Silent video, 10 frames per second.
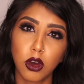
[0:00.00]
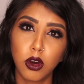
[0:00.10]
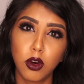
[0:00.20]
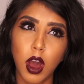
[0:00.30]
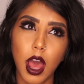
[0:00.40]

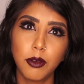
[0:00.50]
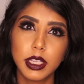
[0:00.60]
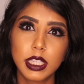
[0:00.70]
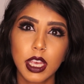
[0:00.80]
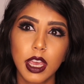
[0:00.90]
I
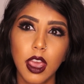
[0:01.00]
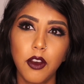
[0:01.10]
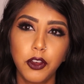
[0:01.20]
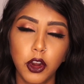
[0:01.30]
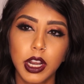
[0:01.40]
would say
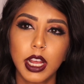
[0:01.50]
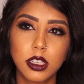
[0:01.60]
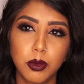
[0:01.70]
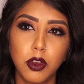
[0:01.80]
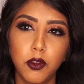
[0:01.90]
if you're an
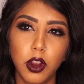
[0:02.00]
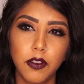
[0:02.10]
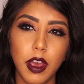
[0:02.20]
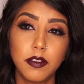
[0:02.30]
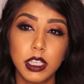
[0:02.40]

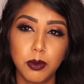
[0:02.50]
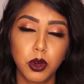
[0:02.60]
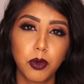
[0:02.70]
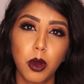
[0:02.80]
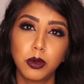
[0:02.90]
NW45, deep
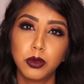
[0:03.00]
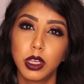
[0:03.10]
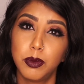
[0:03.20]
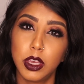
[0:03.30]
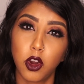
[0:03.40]
would
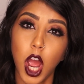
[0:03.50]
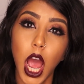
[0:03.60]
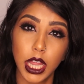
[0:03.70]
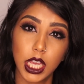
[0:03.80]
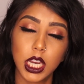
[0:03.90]
probably be your
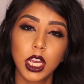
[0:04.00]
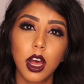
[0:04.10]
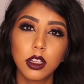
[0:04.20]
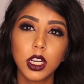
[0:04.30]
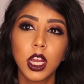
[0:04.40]
highlighting
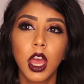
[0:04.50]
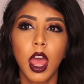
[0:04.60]
color,